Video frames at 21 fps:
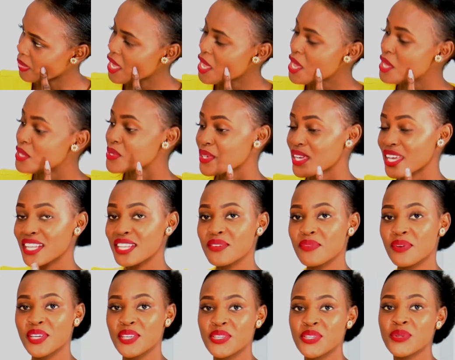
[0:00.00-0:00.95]
So
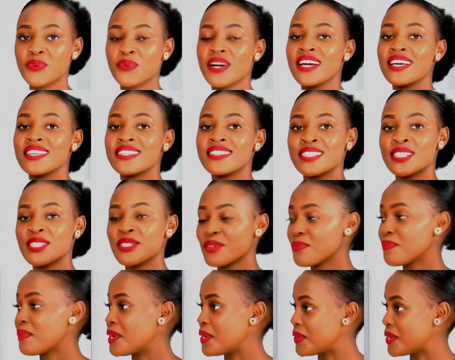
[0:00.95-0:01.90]
anyway, you were a single
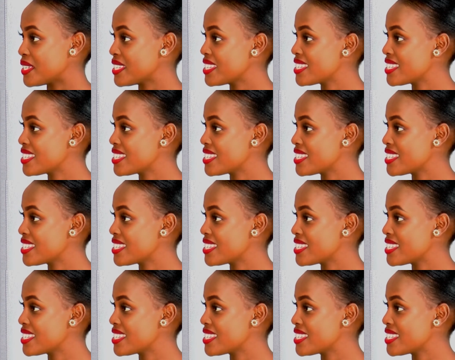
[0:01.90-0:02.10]
parent,